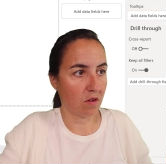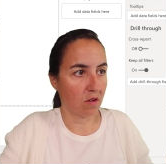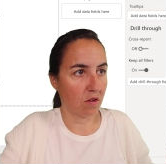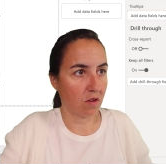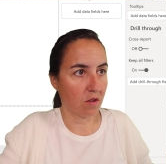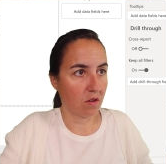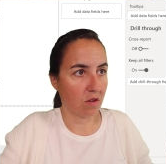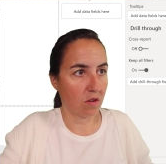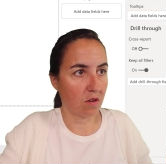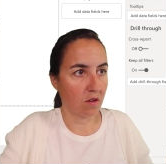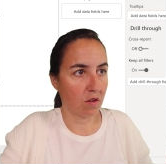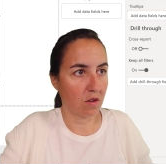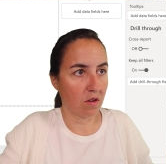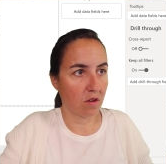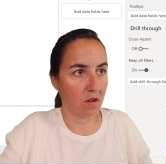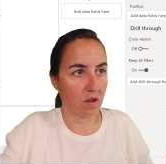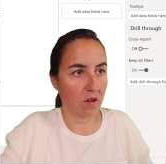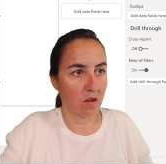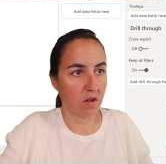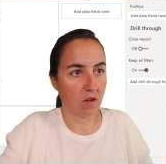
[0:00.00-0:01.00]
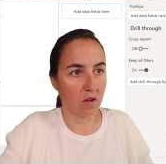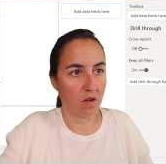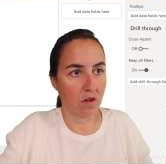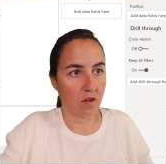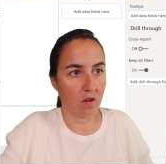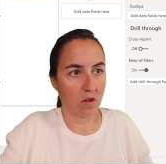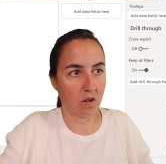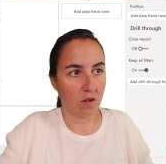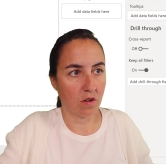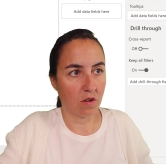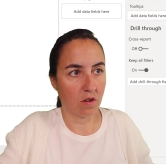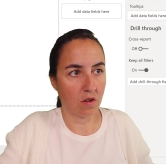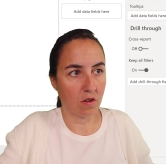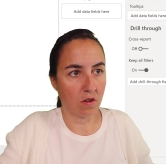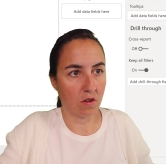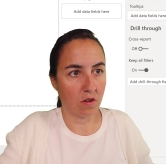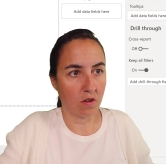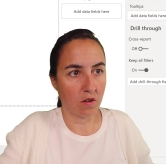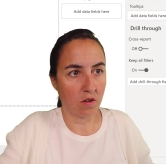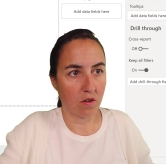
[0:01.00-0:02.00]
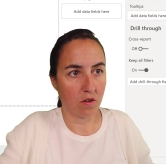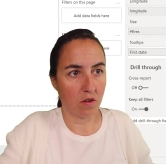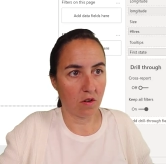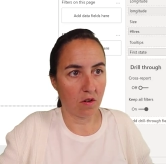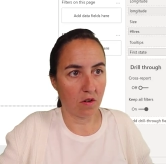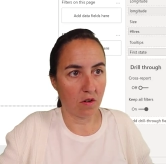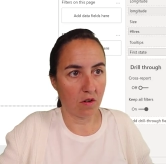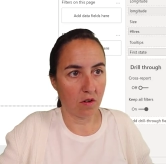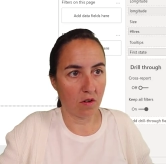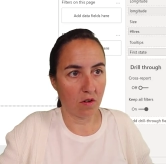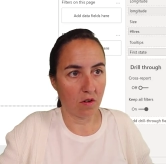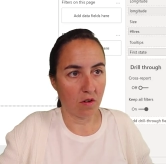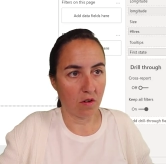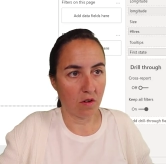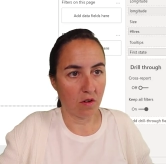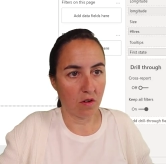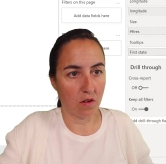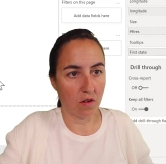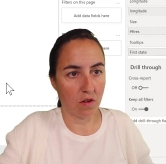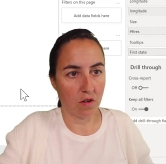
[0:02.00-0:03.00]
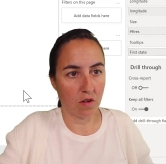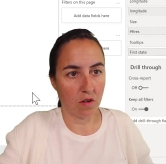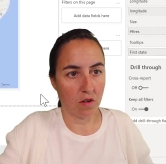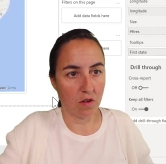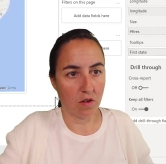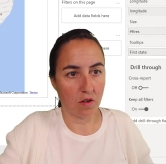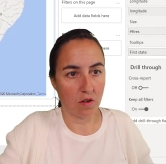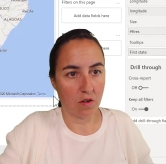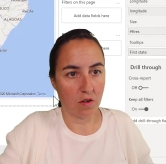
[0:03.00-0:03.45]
Nothing is said.